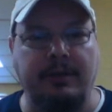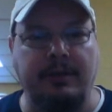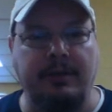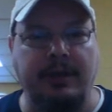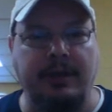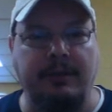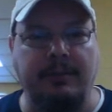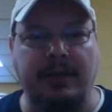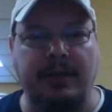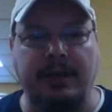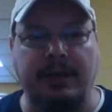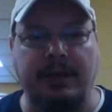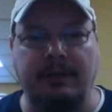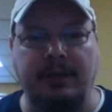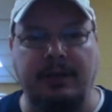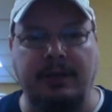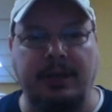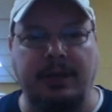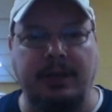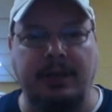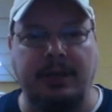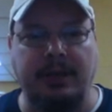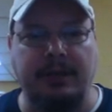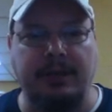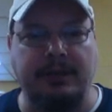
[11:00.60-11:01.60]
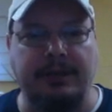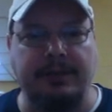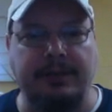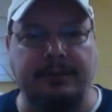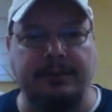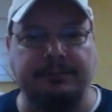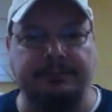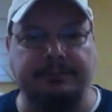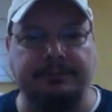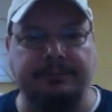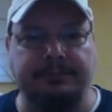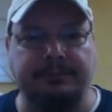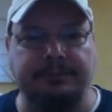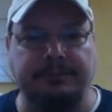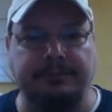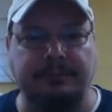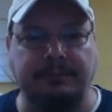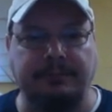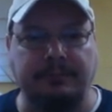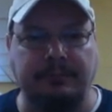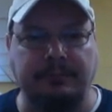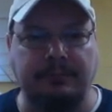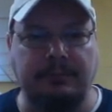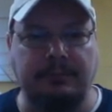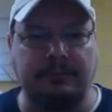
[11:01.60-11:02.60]
in MioLinux.
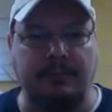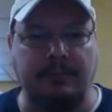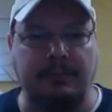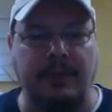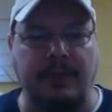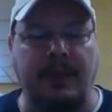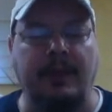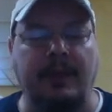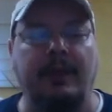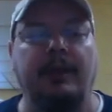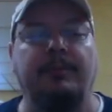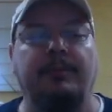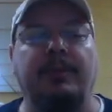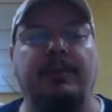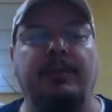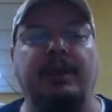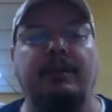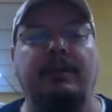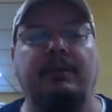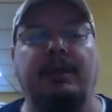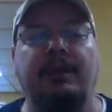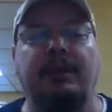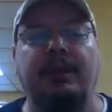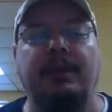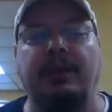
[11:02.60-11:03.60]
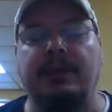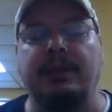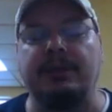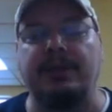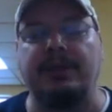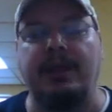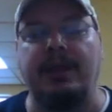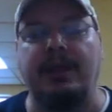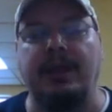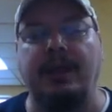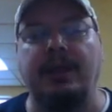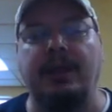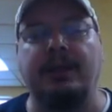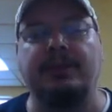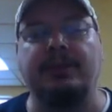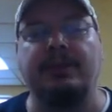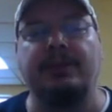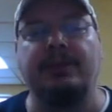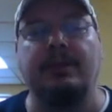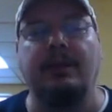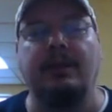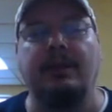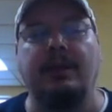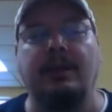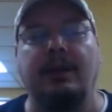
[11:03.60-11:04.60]
The MioLinux
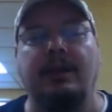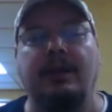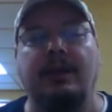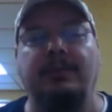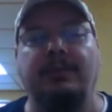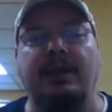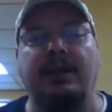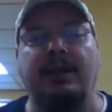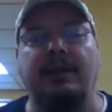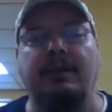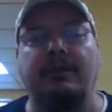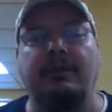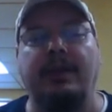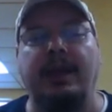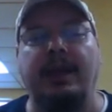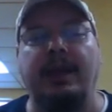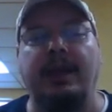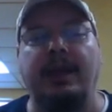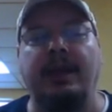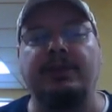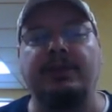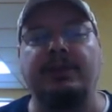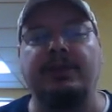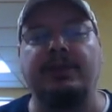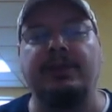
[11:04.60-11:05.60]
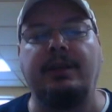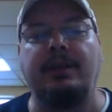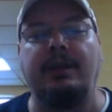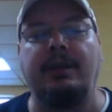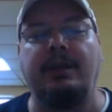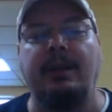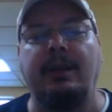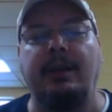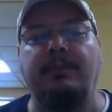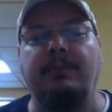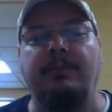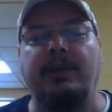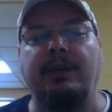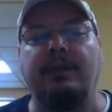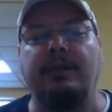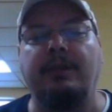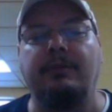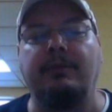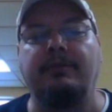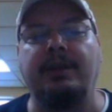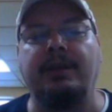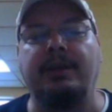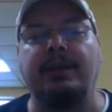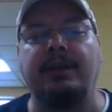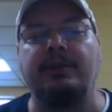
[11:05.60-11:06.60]
Mio Exit and Mio
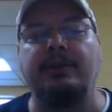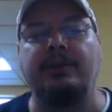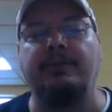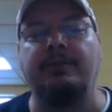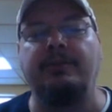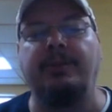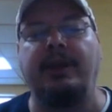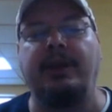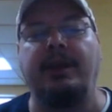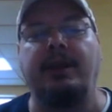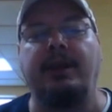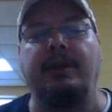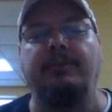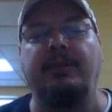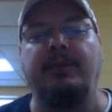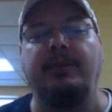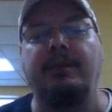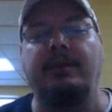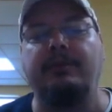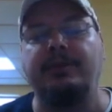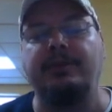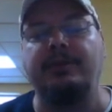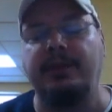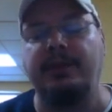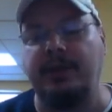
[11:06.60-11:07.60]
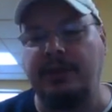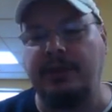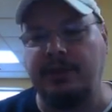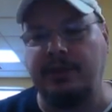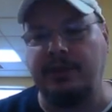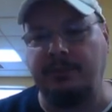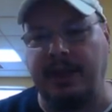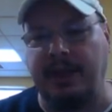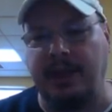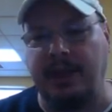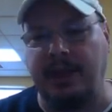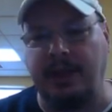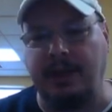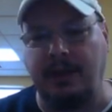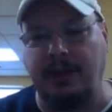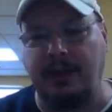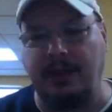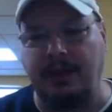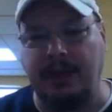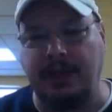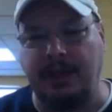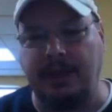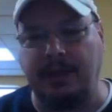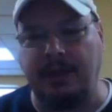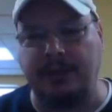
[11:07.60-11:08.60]
Touchpad. Mio Touchpad
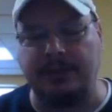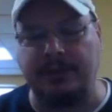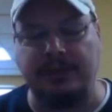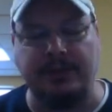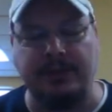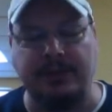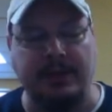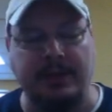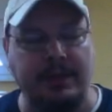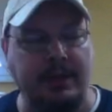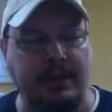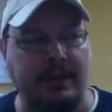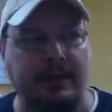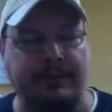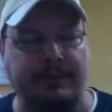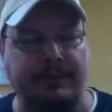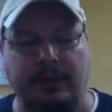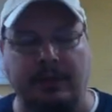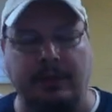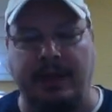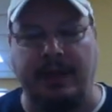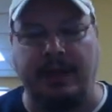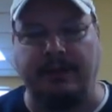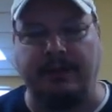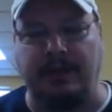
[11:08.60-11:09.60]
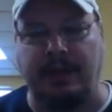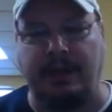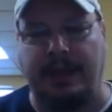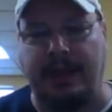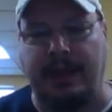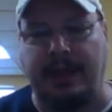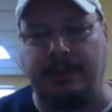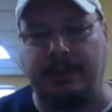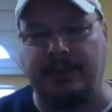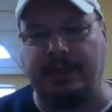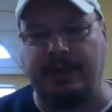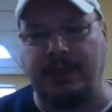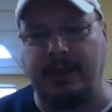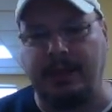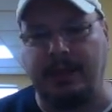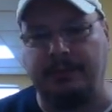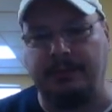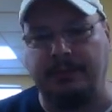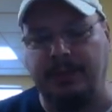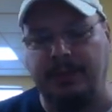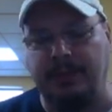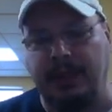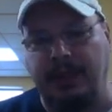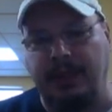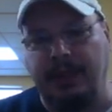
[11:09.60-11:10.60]
allows, if you have a laptop,
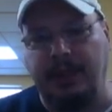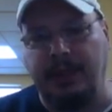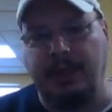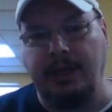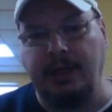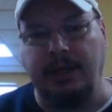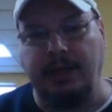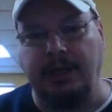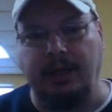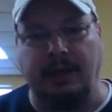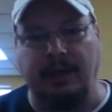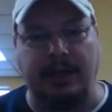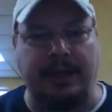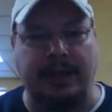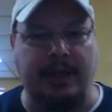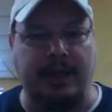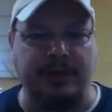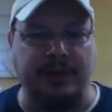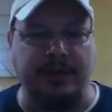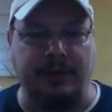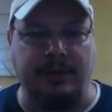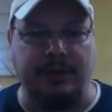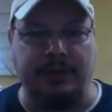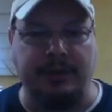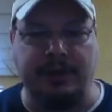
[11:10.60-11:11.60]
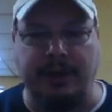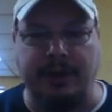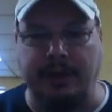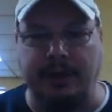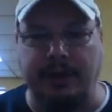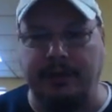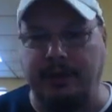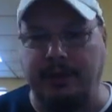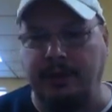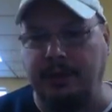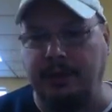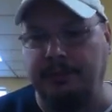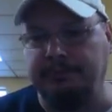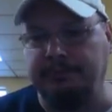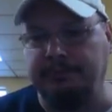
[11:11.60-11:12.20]
it allows you to turn the